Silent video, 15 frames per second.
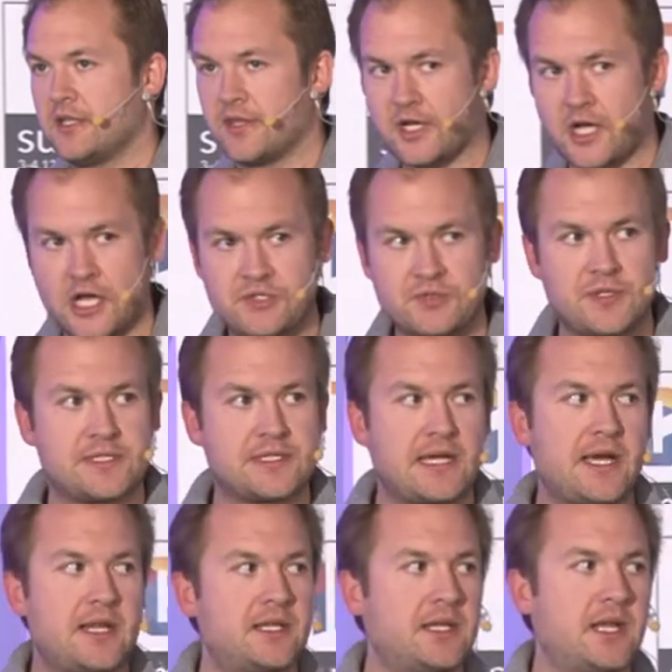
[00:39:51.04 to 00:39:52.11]

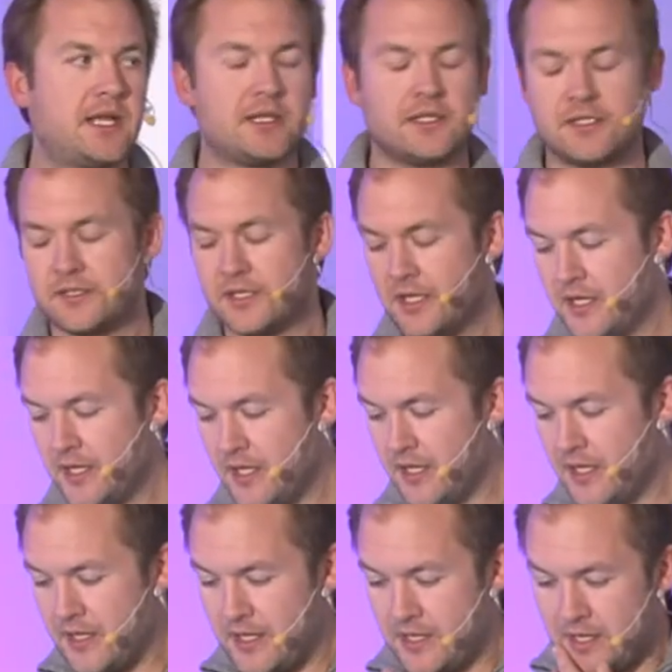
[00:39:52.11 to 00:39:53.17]
countryside in England,
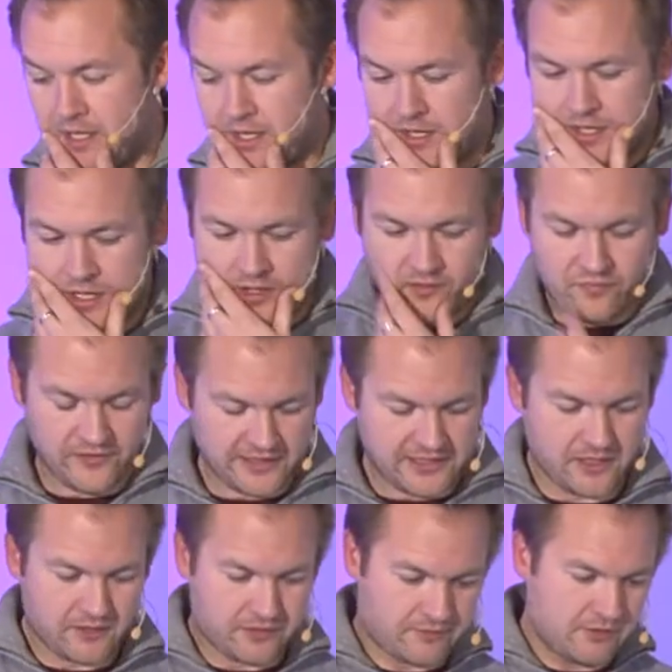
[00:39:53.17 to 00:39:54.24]

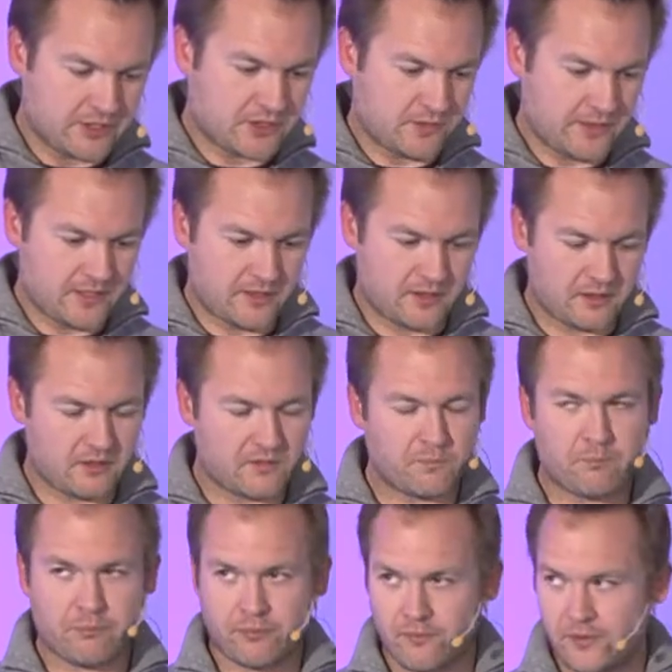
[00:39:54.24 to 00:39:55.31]
flicking through Twitter,
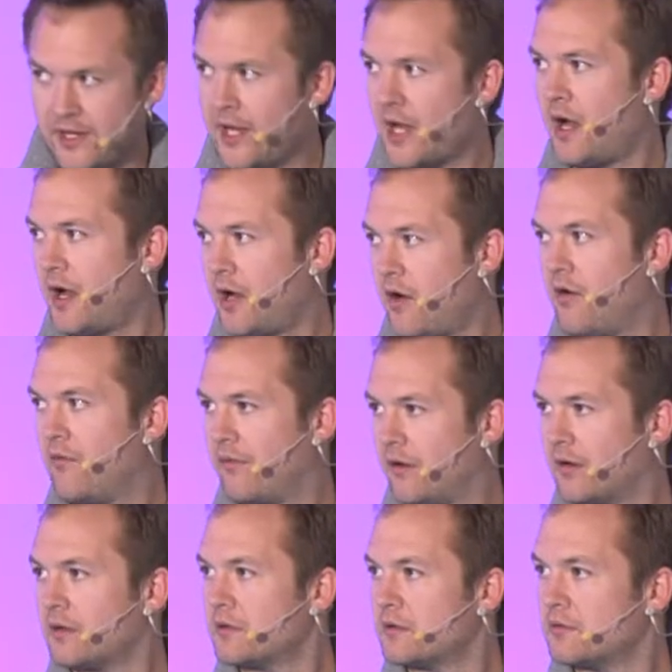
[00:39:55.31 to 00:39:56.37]
pretty
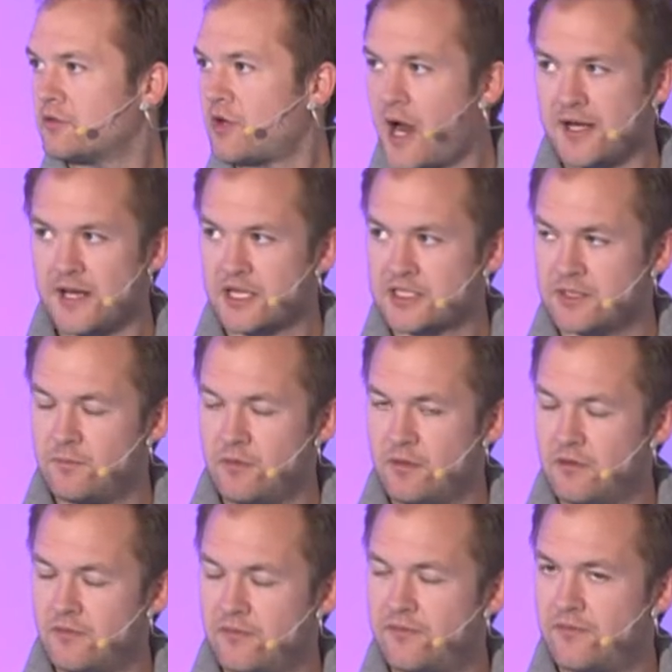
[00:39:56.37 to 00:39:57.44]
hungover, trying not to
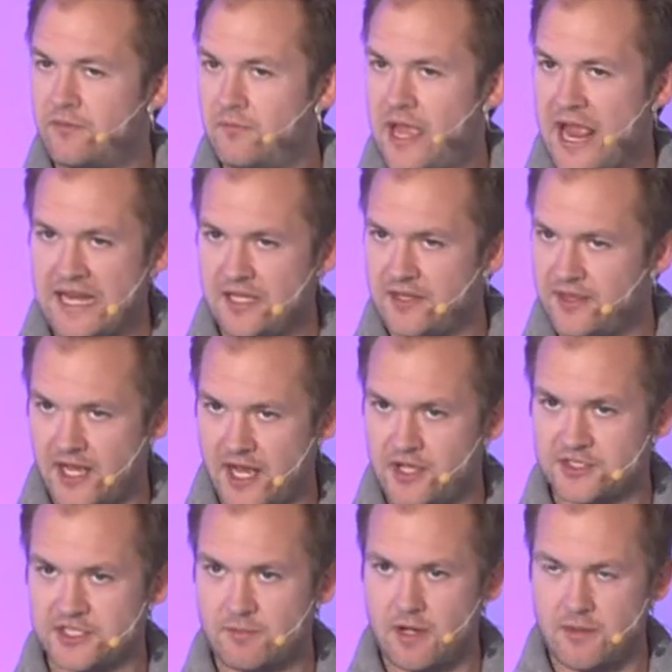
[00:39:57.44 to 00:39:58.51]
move anything
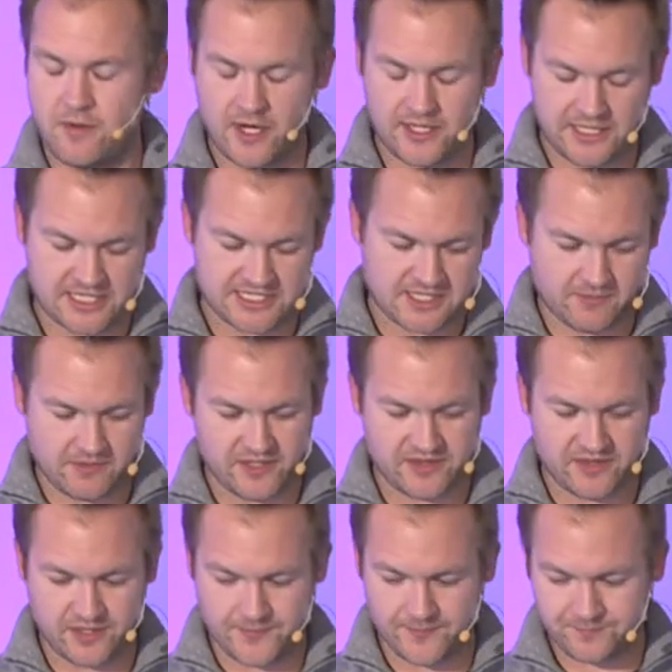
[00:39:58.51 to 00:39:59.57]
else on my body except my
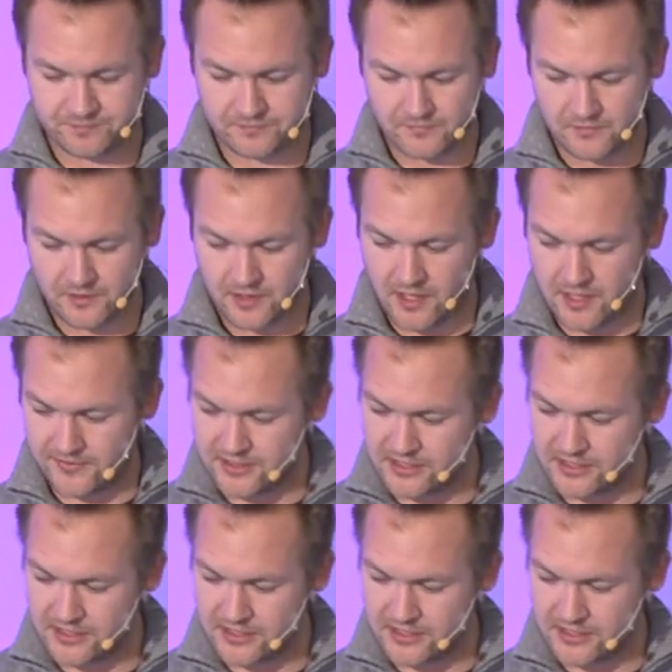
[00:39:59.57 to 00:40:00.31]
thumb. And this